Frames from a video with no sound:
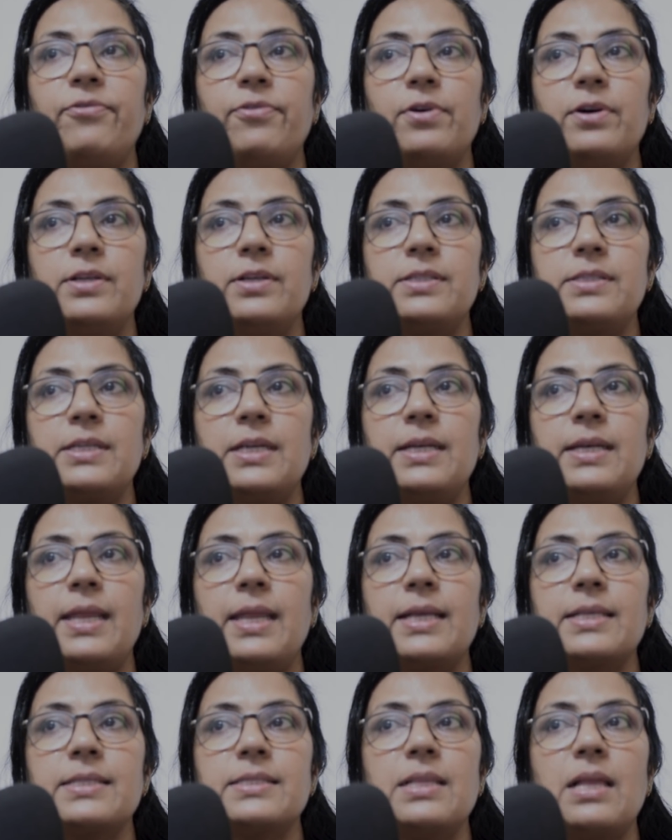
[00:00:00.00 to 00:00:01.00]
first
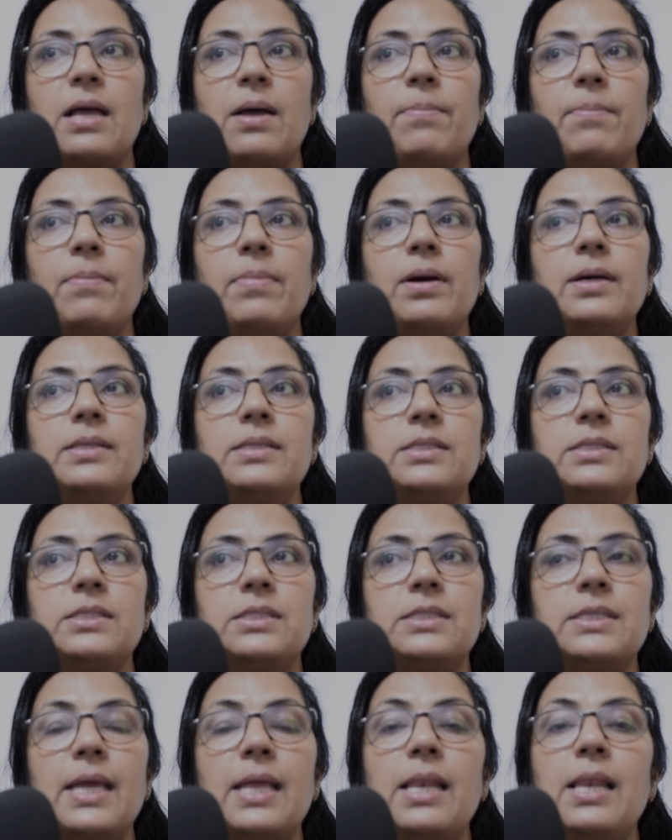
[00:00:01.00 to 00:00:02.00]
index number
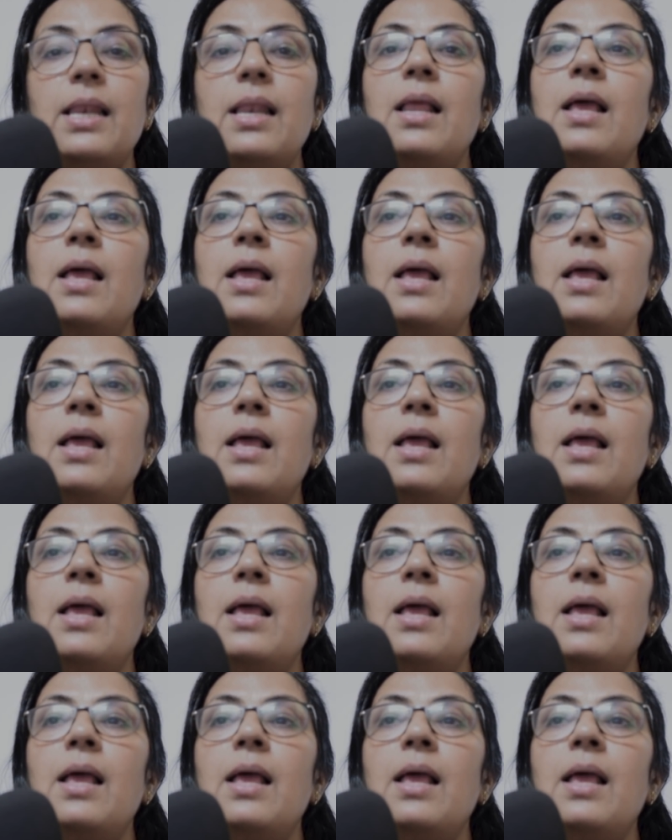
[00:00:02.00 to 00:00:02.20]
till